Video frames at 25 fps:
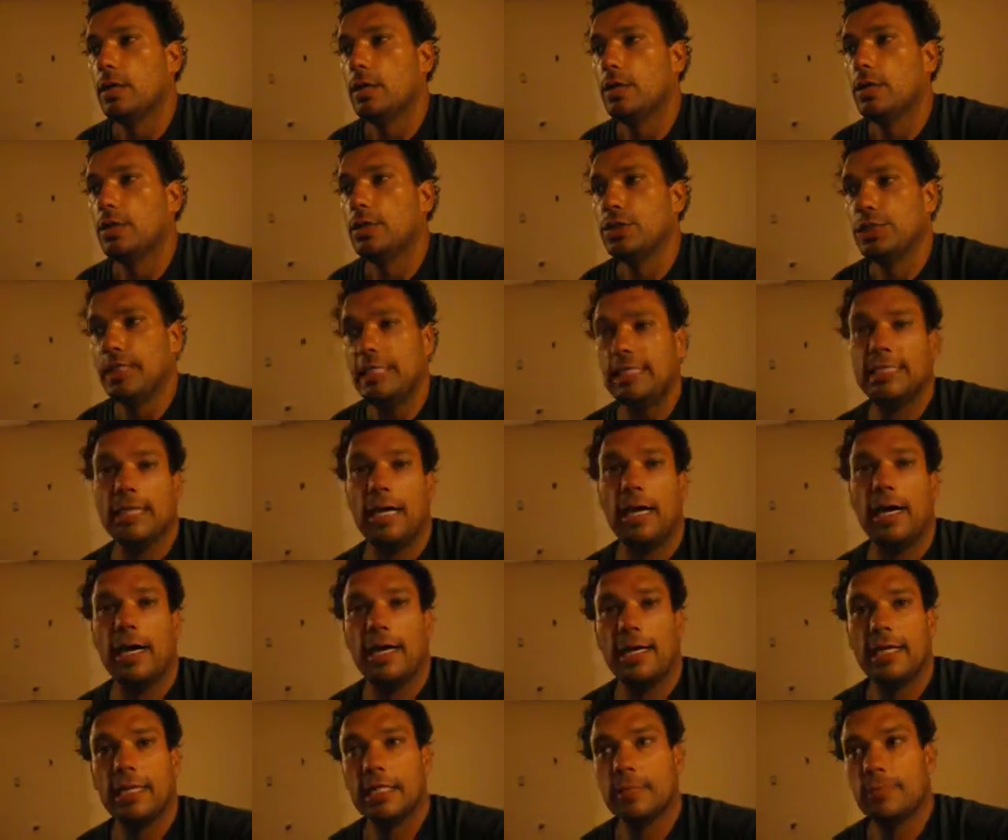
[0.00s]
she
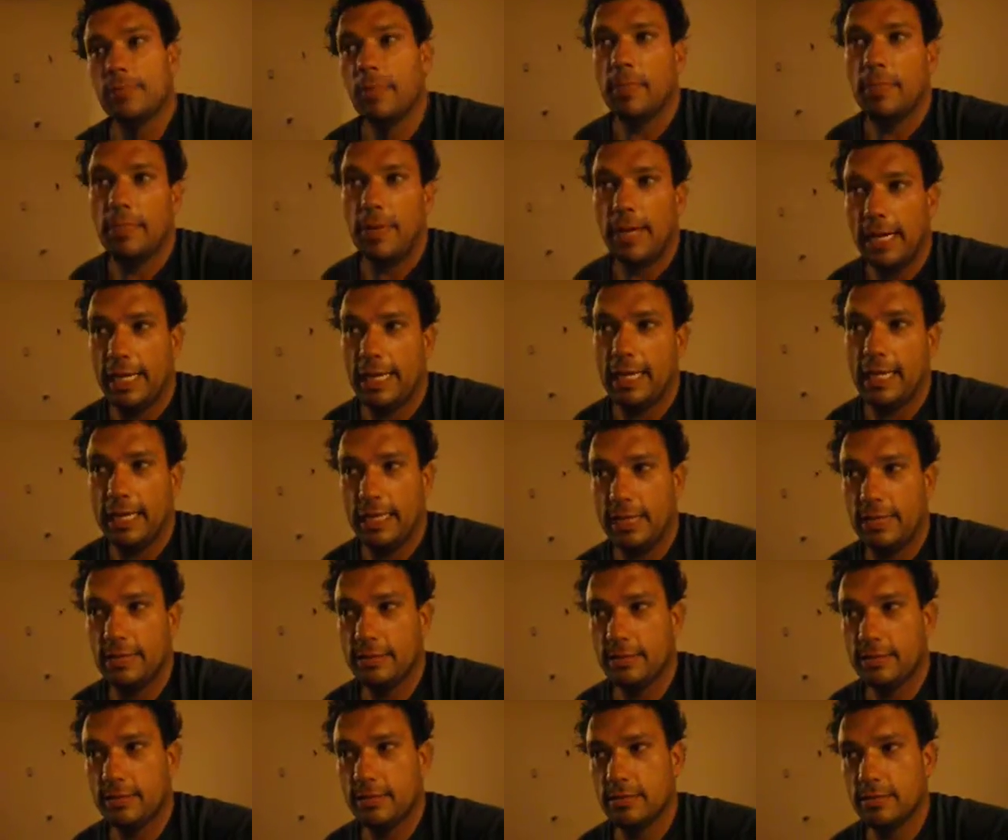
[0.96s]
dies, but by
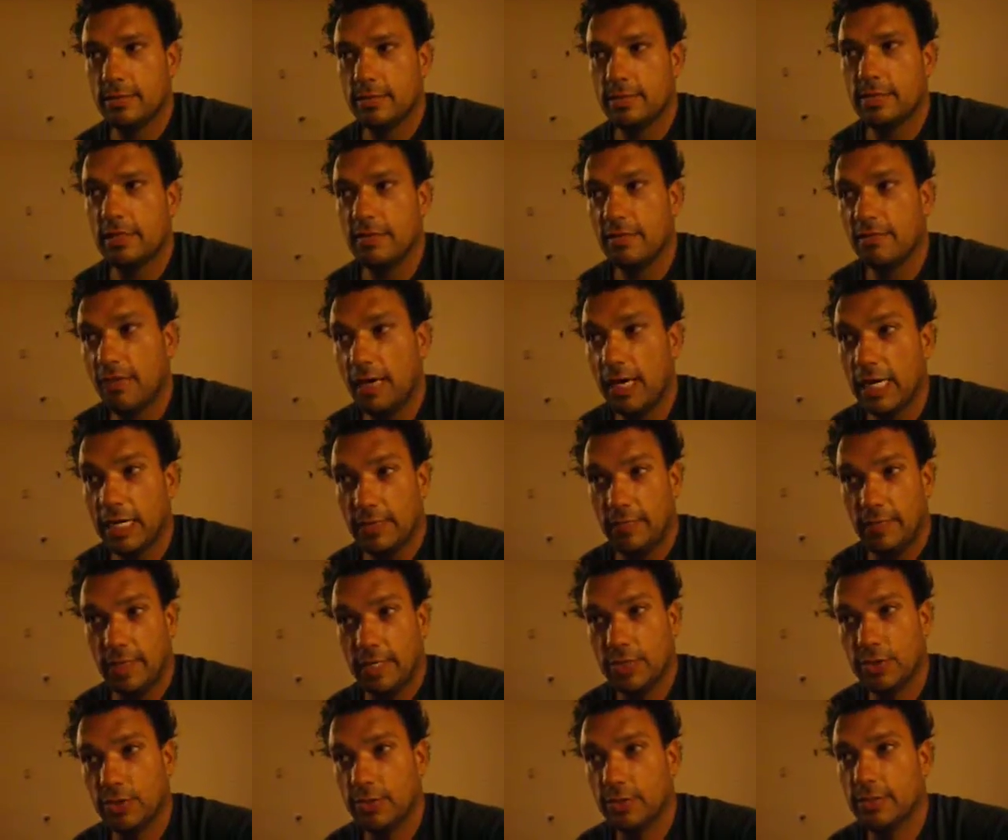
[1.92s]
his divine
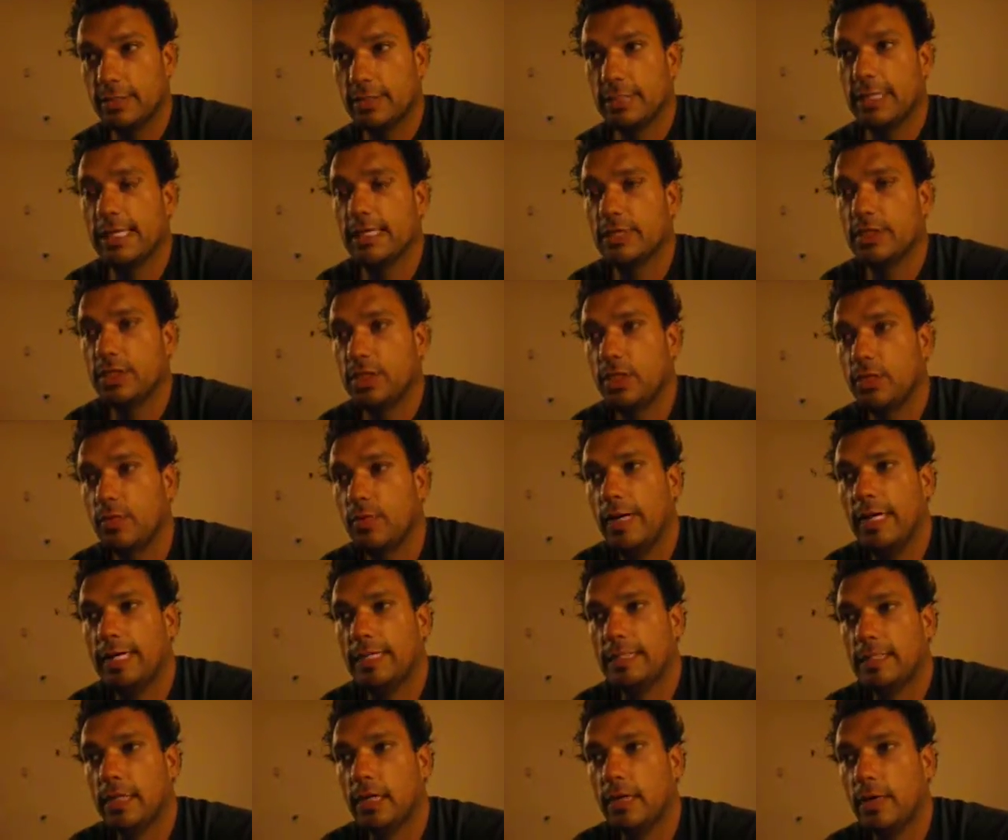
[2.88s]
measures, and she
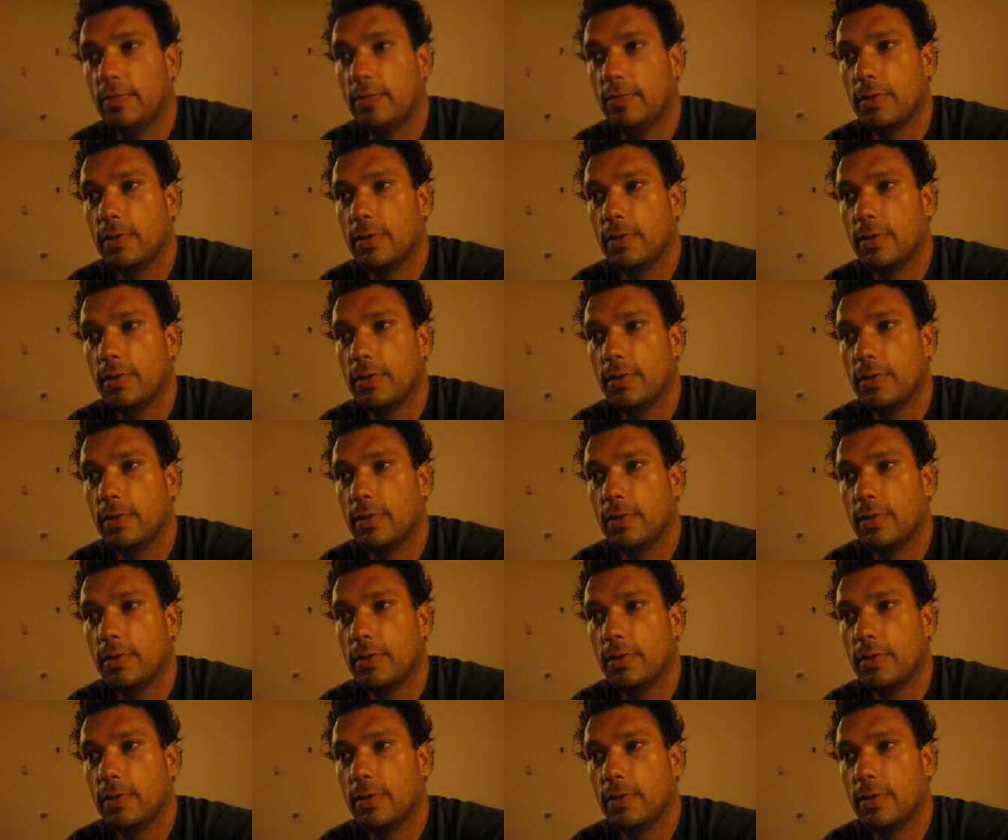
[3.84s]
wakes up